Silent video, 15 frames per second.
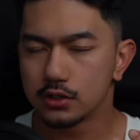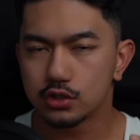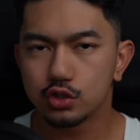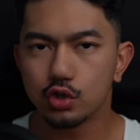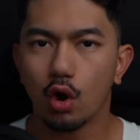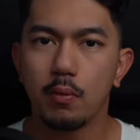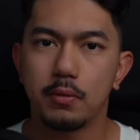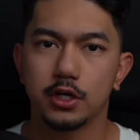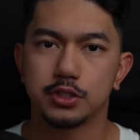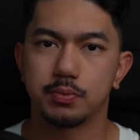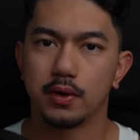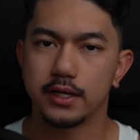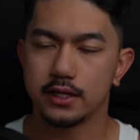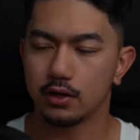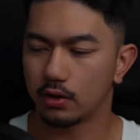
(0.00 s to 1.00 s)
so much
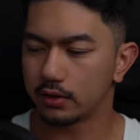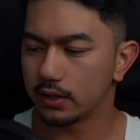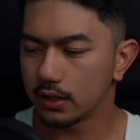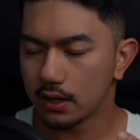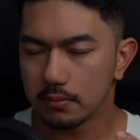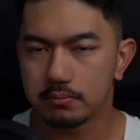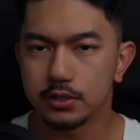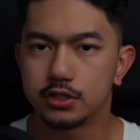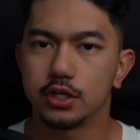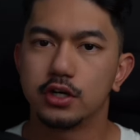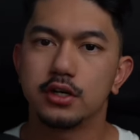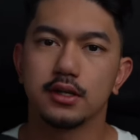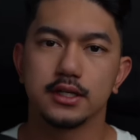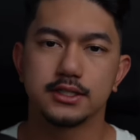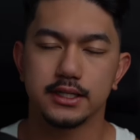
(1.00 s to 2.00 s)
money on
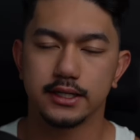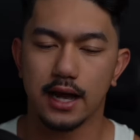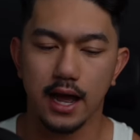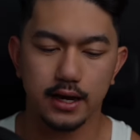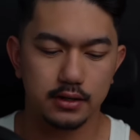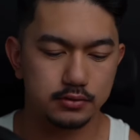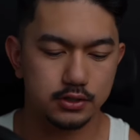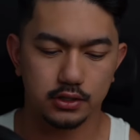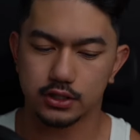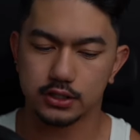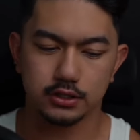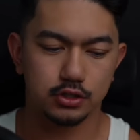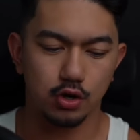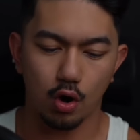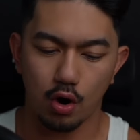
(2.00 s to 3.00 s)
materialistic items such
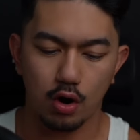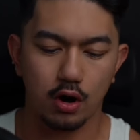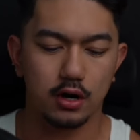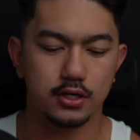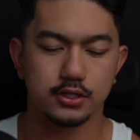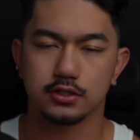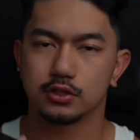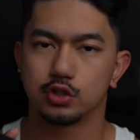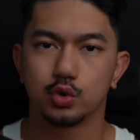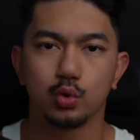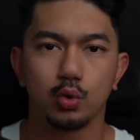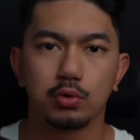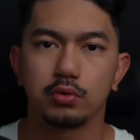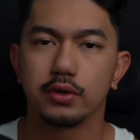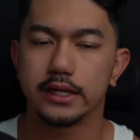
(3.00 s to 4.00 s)
as cars,
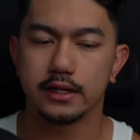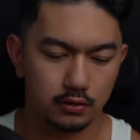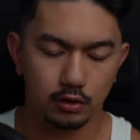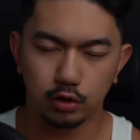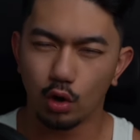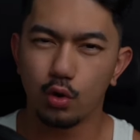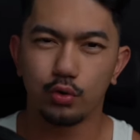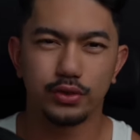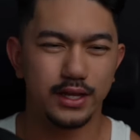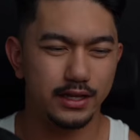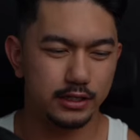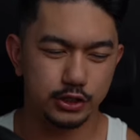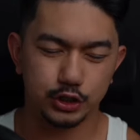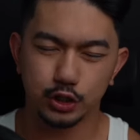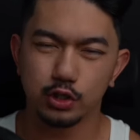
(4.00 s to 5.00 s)
jewelry,
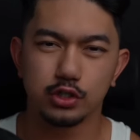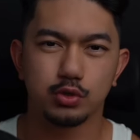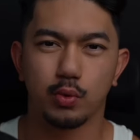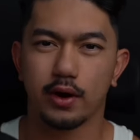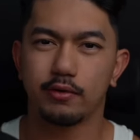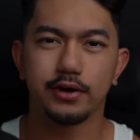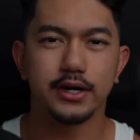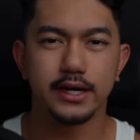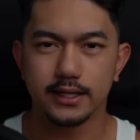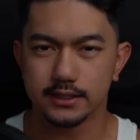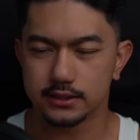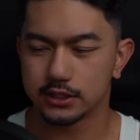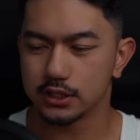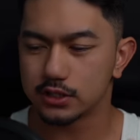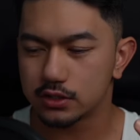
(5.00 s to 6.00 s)
clothing, shoes, whatever it
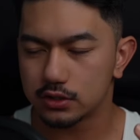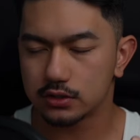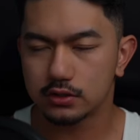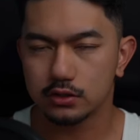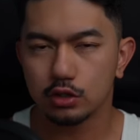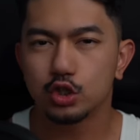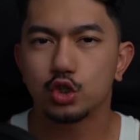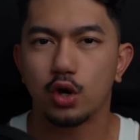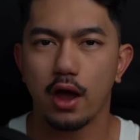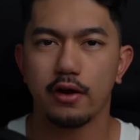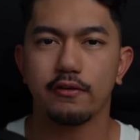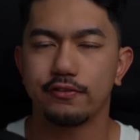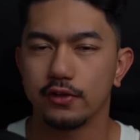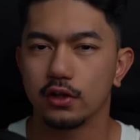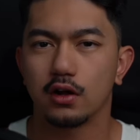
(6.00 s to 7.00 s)
is, just to try
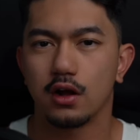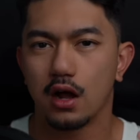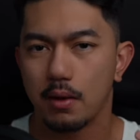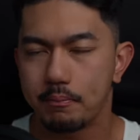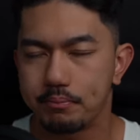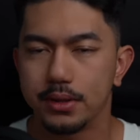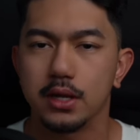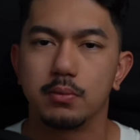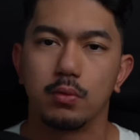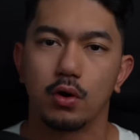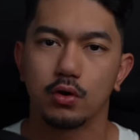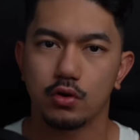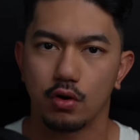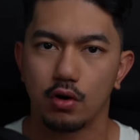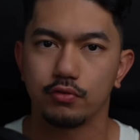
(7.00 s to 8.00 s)
to feel a bit more
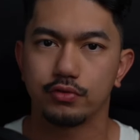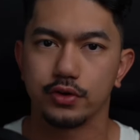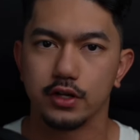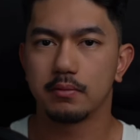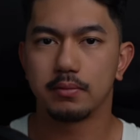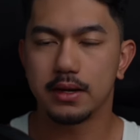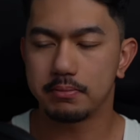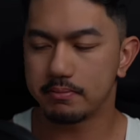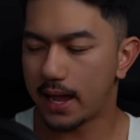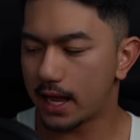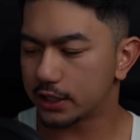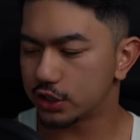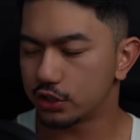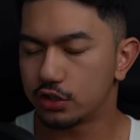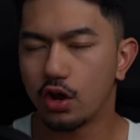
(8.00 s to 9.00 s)
confident. But
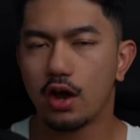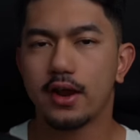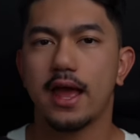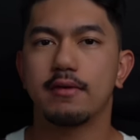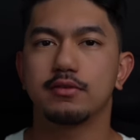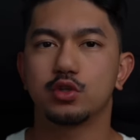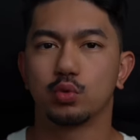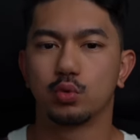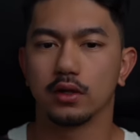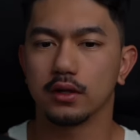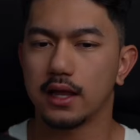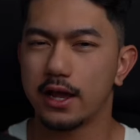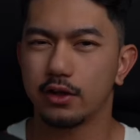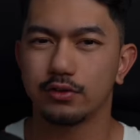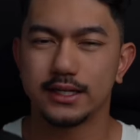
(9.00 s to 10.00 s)
imagine not having to
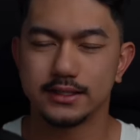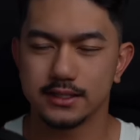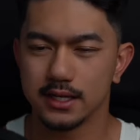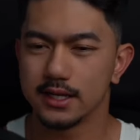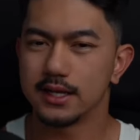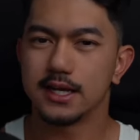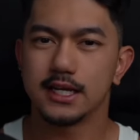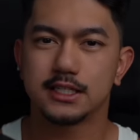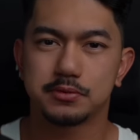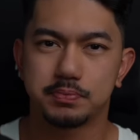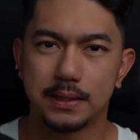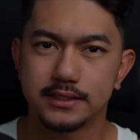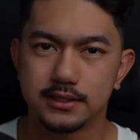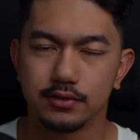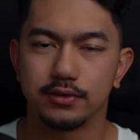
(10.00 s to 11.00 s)
rely on these
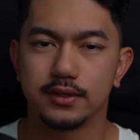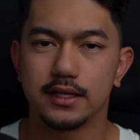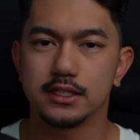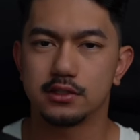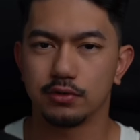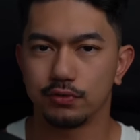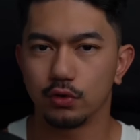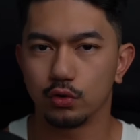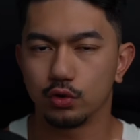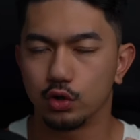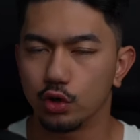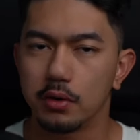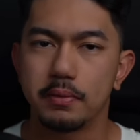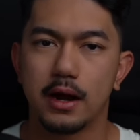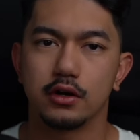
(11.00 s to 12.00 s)
expensive things to feel
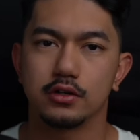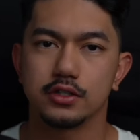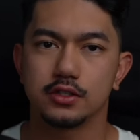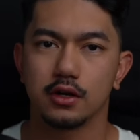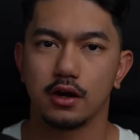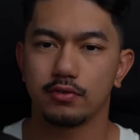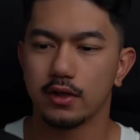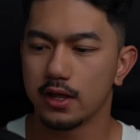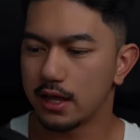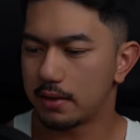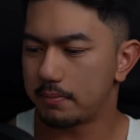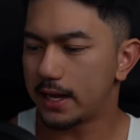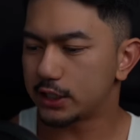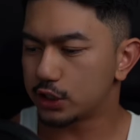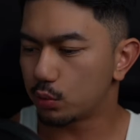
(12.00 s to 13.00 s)
good about yourself.
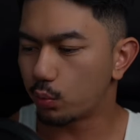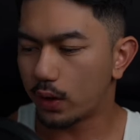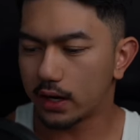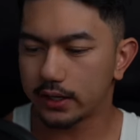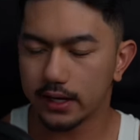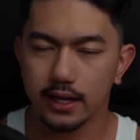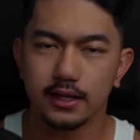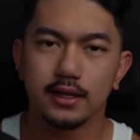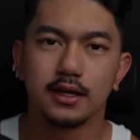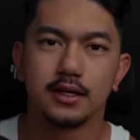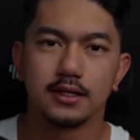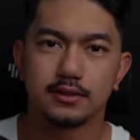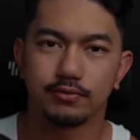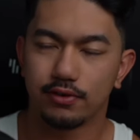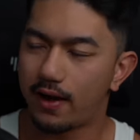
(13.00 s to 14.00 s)
Imagine wearing a
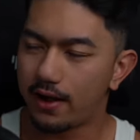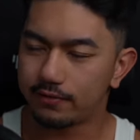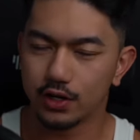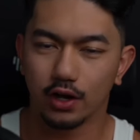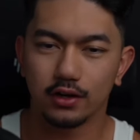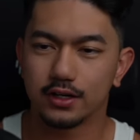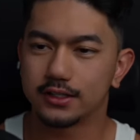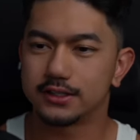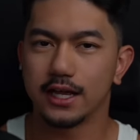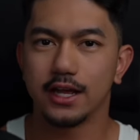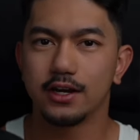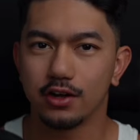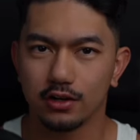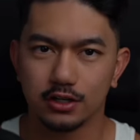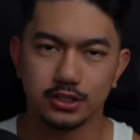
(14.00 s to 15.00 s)
$5,
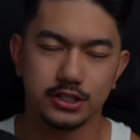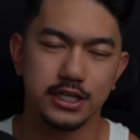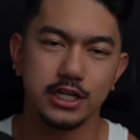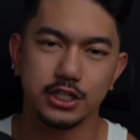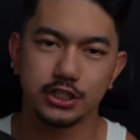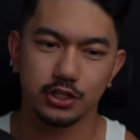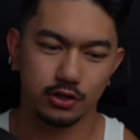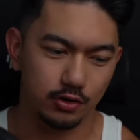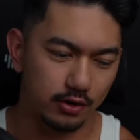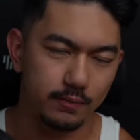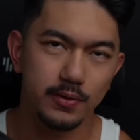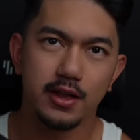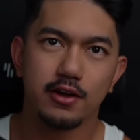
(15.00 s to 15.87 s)
$10 t shirt or